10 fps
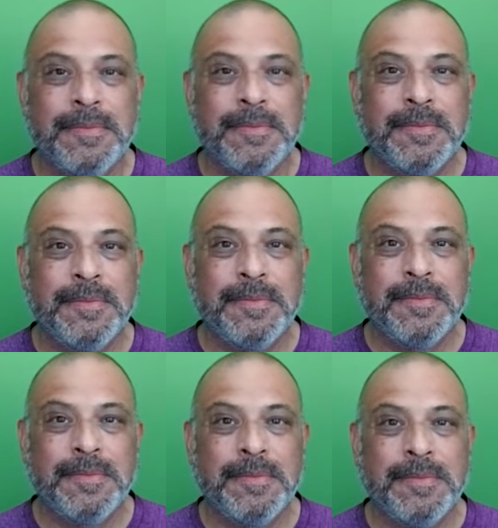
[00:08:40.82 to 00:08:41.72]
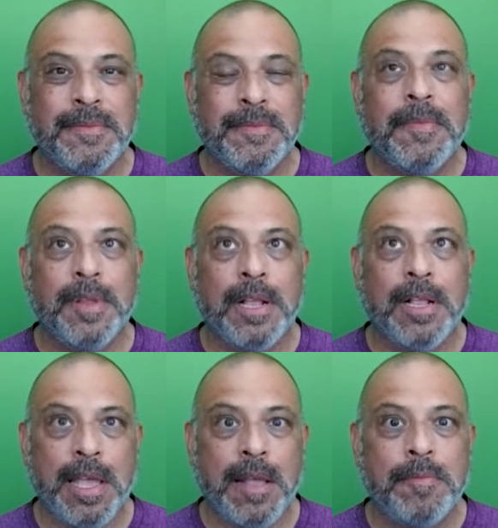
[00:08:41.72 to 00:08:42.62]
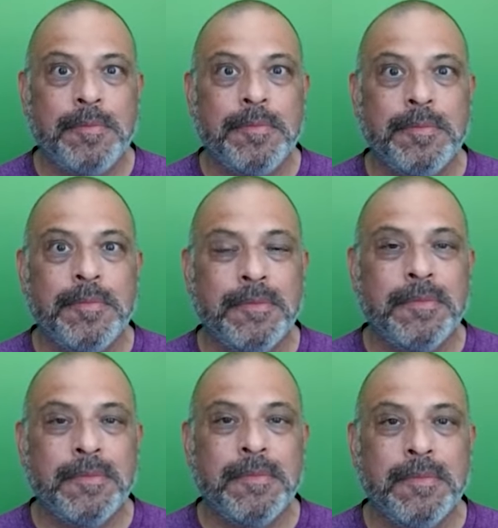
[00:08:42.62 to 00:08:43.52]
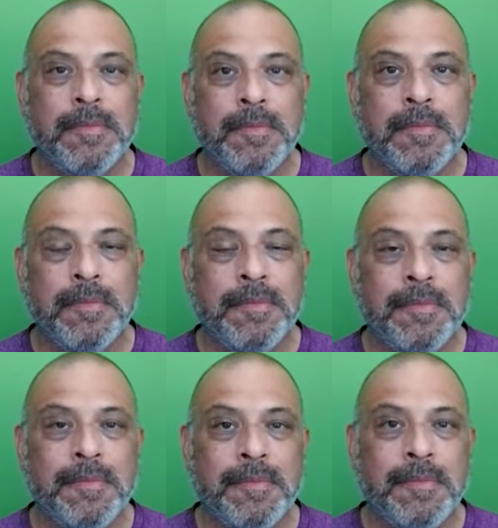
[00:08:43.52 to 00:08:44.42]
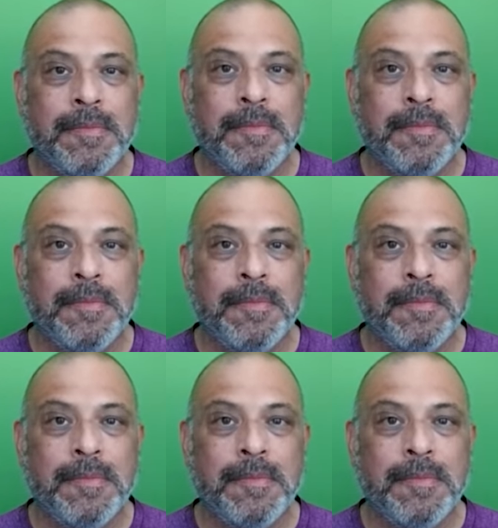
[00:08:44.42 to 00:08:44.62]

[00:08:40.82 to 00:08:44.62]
(silent)